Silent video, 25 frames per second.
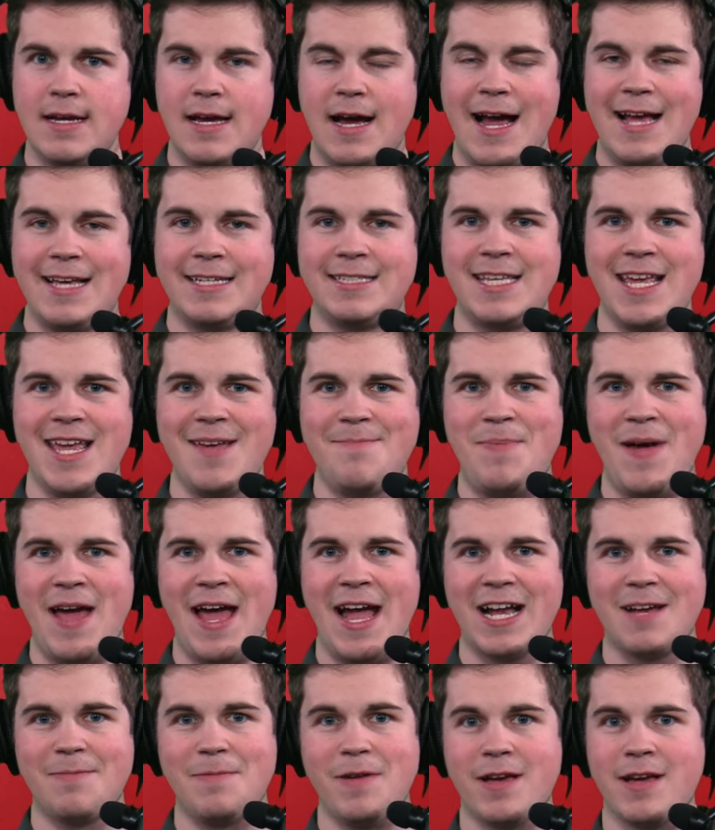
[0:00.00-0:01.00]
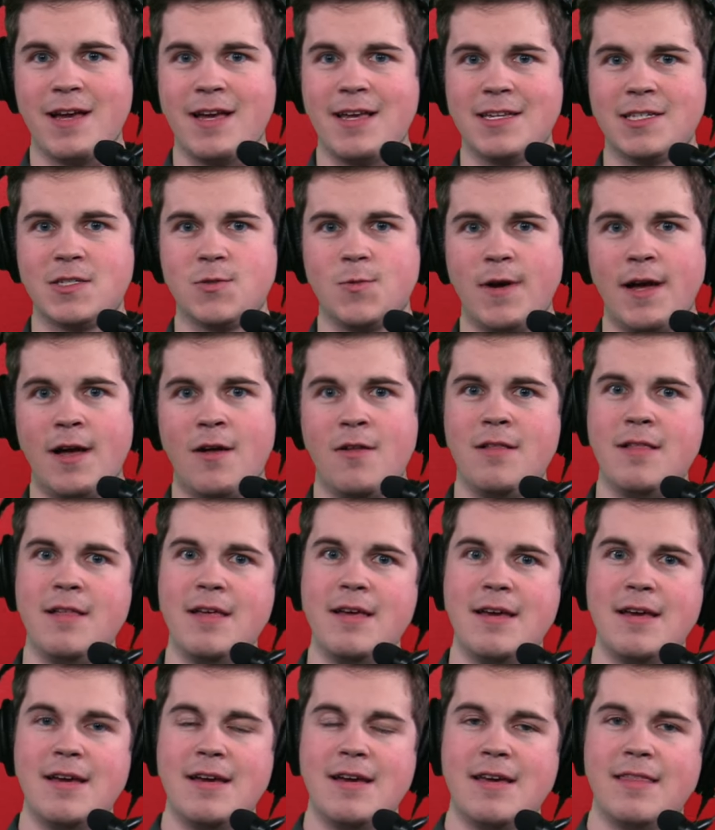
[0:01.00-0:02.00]
I say back because, well,
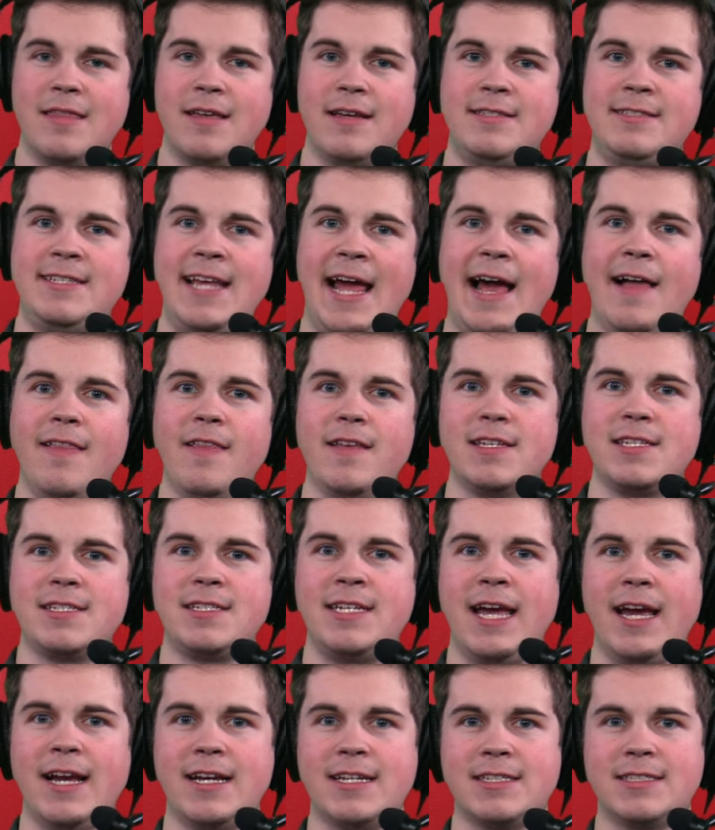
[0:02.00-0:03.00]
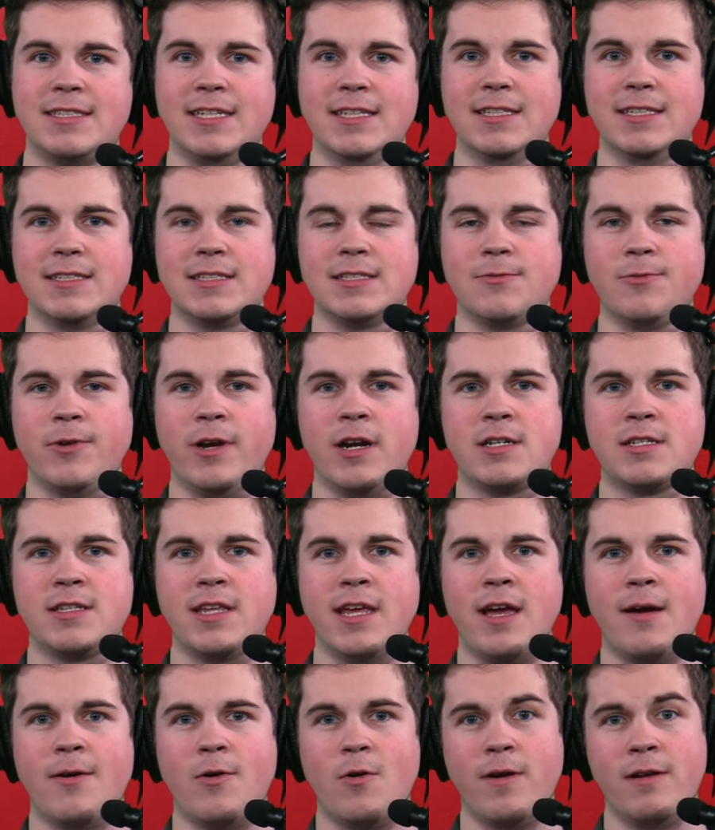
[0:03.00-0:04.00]
the Dallas Texans,
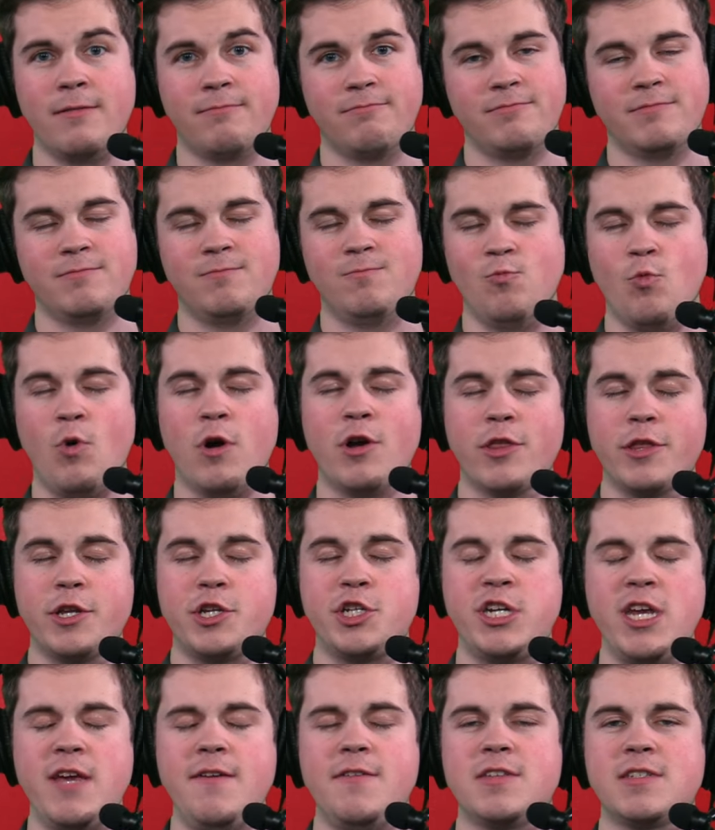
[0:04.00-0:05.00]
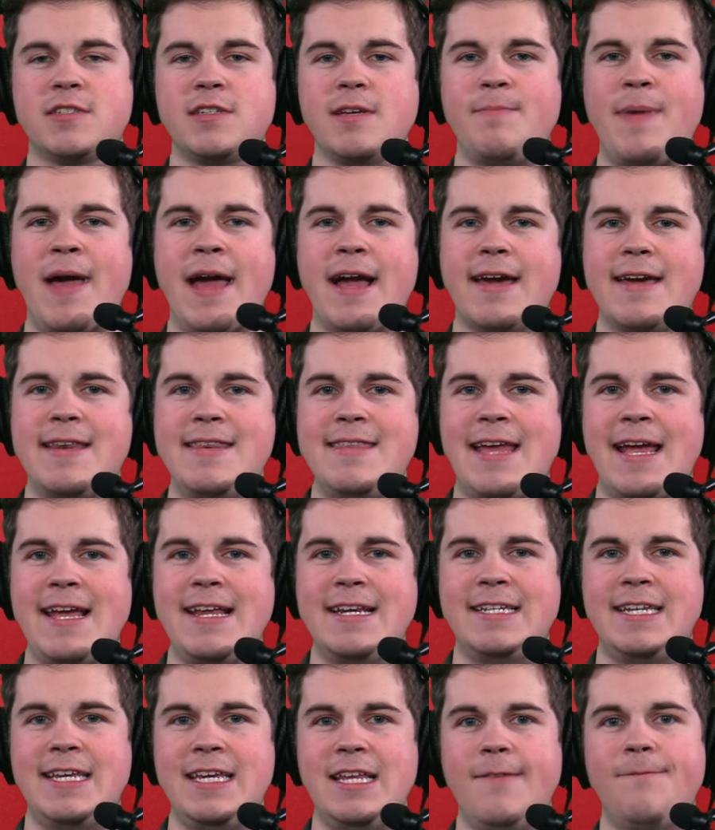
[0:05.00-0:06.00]
originally one of the Chiefs back in
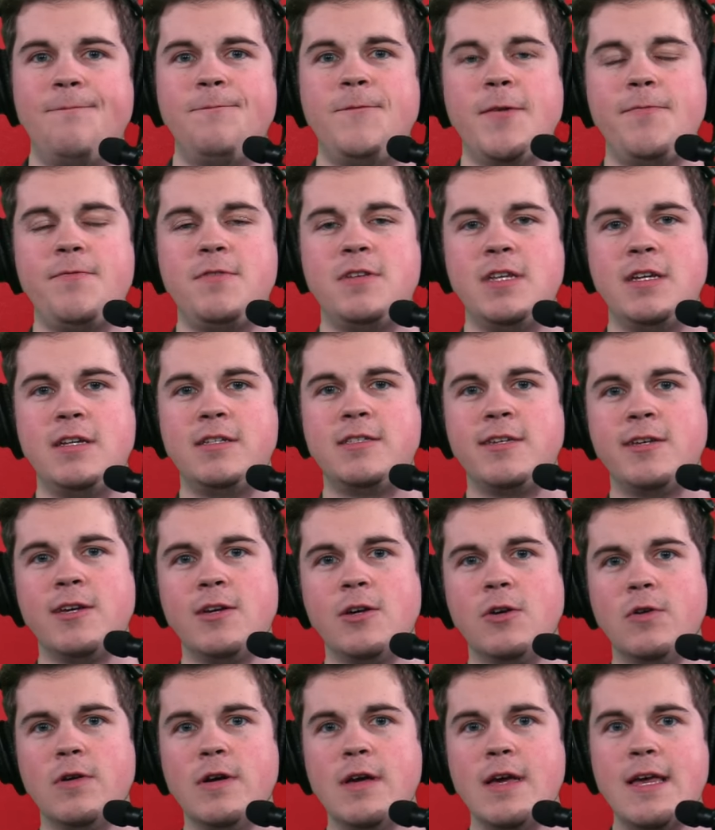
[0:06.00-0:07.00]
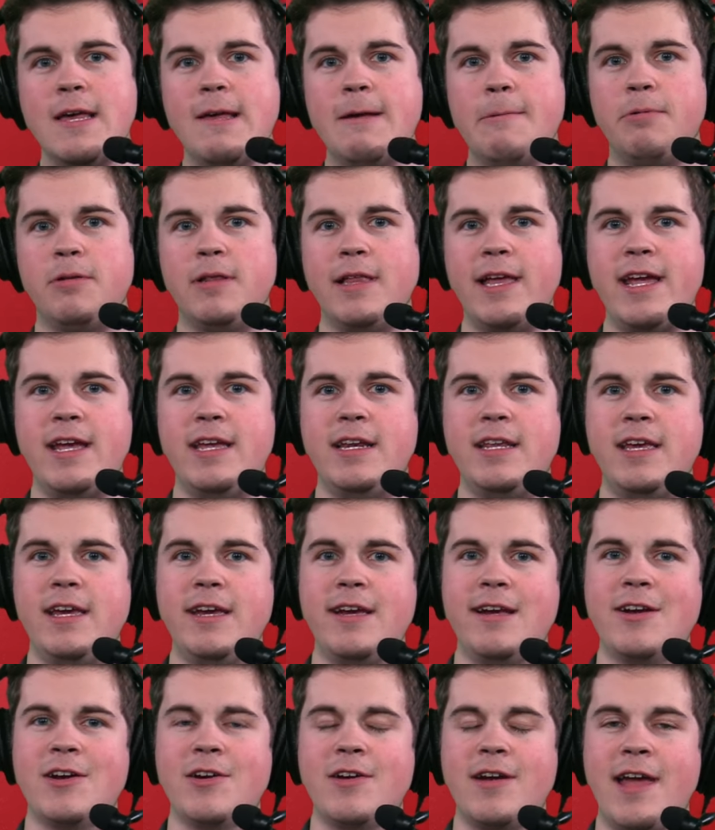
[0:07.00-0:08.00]
1952, played
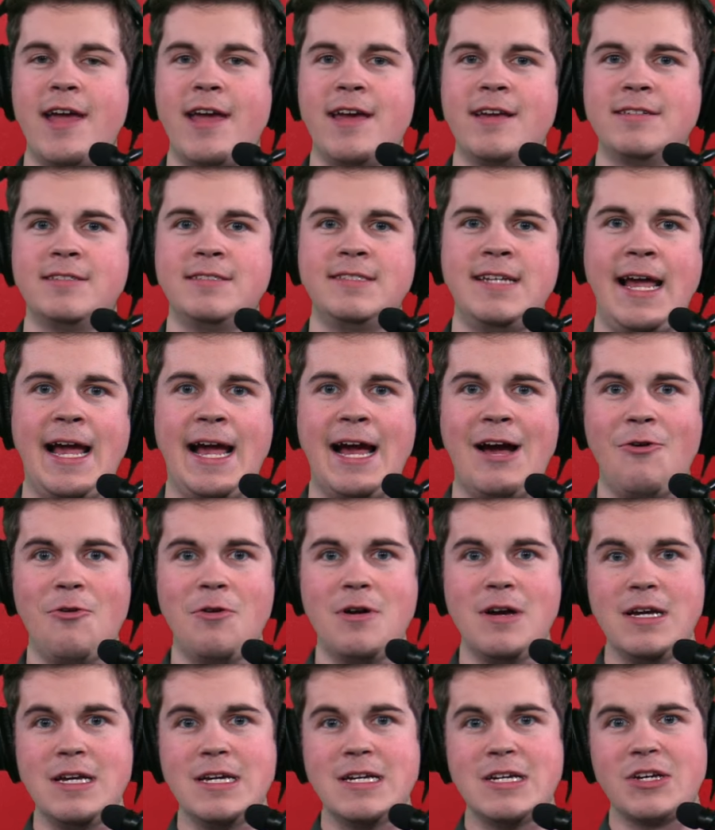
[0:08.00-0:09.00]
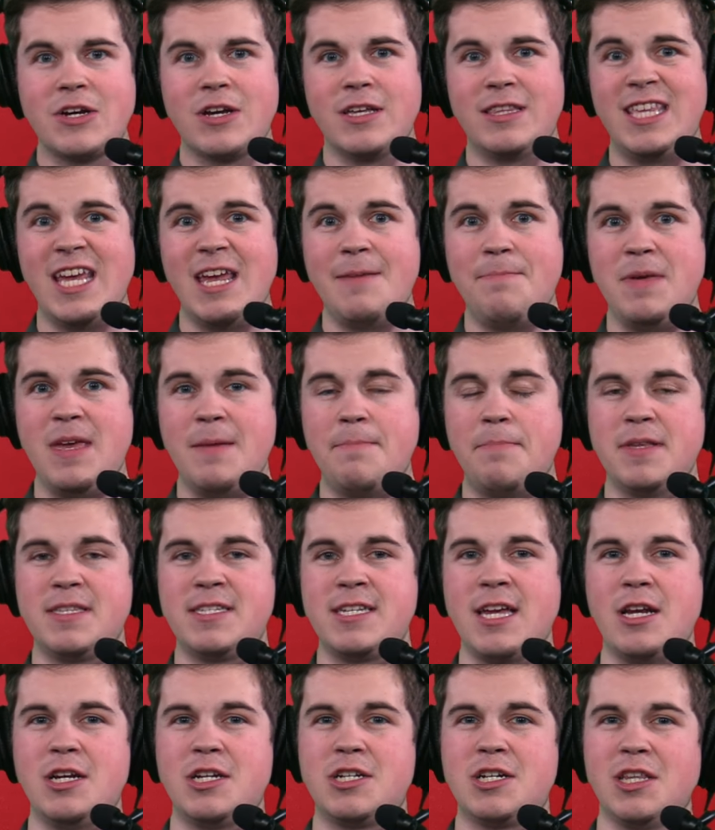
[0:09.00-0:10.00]
here, and now could they be
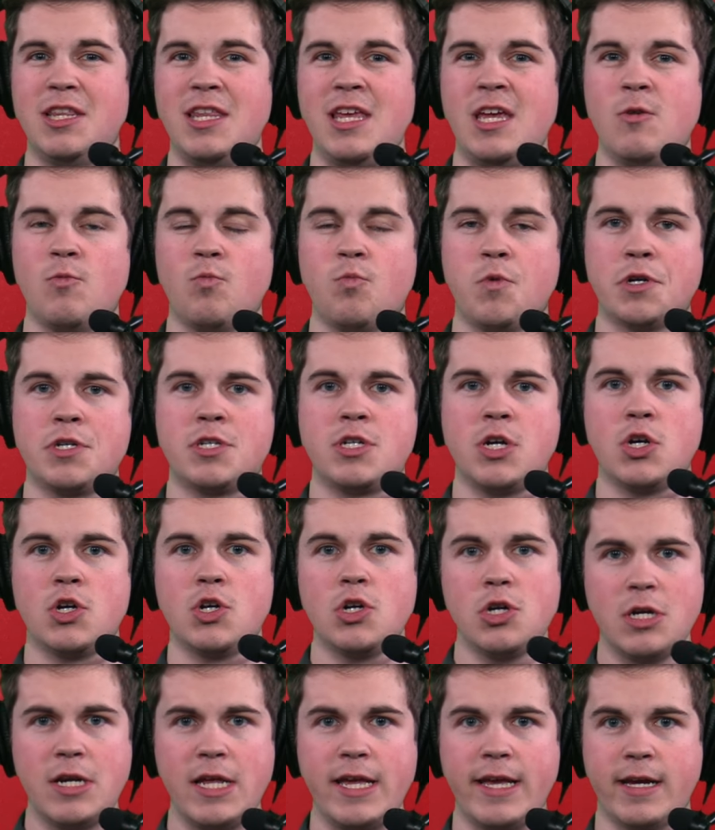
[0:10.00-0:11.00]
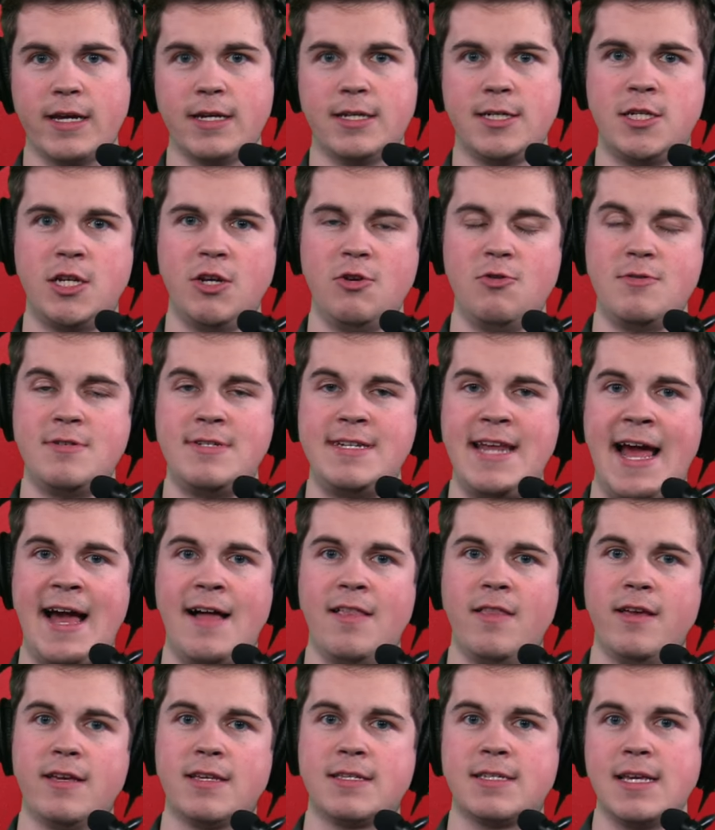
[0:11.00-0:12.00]
potentially returning to
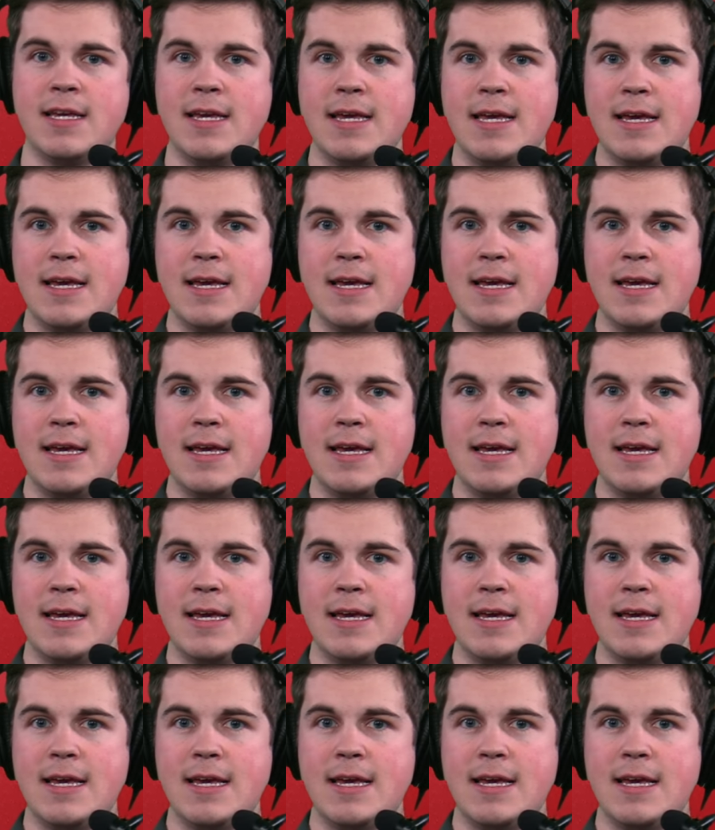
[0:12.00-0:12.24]
Dallas?